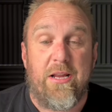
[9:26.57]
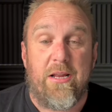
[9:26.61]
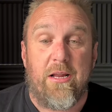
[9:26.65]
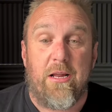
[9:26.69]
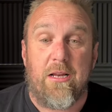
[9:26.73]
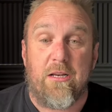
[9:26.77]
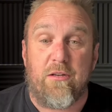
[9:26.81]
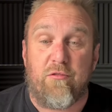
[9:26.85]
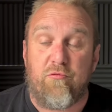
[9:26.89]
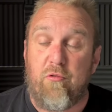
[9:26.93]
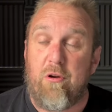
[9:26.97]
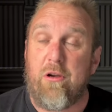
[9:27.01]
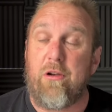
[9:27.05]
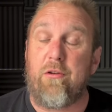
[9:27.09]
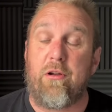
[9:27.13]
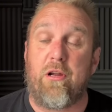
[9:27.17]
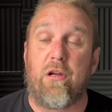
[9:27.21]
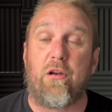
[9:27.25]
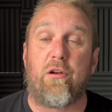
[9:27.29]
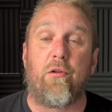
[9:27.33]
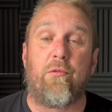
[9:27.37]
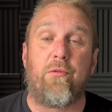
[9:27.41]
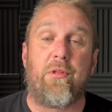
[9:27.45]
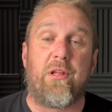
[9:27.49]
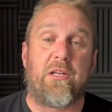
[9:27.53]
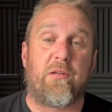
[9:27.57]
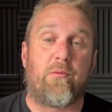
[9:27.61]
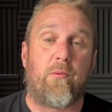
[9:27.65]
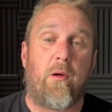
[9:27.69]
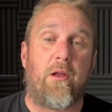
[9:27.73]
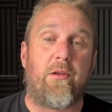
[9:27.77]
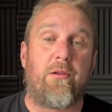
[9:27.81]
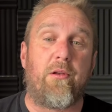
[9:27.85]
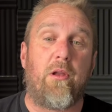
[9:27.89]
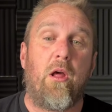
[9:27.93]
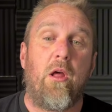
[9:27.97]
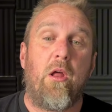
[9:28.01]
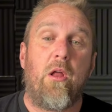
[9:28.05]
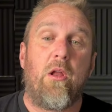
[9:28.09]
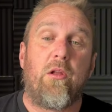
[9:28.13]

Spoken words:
is really good on this one.